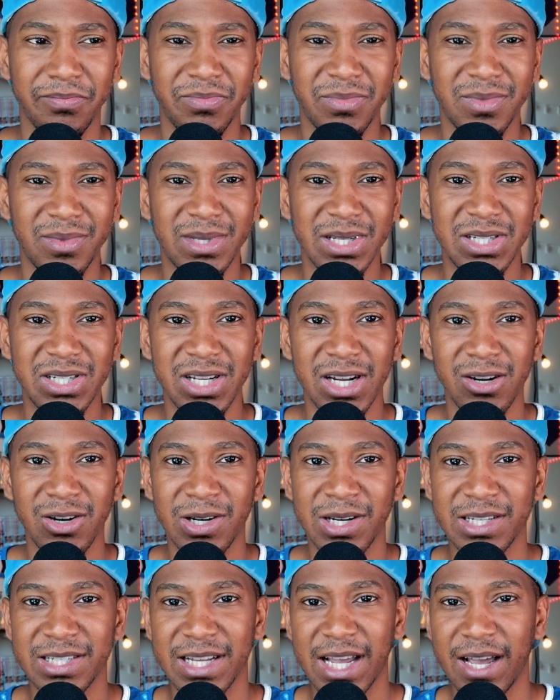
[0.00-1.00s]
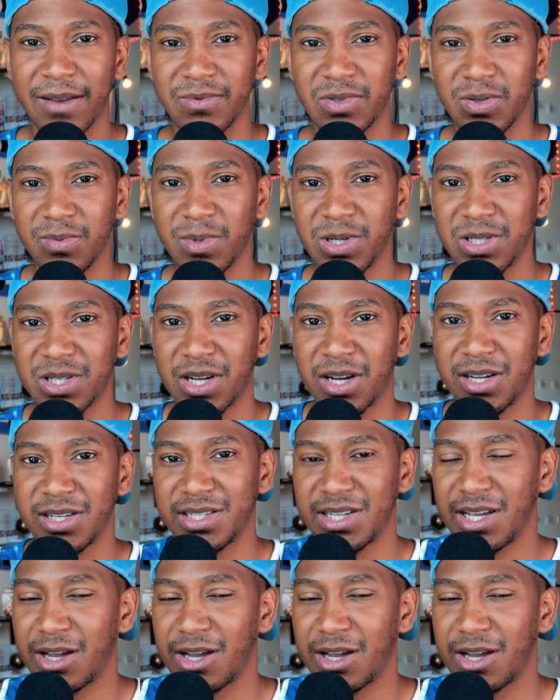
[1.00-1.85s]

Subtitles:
This channel doesn't have too much content.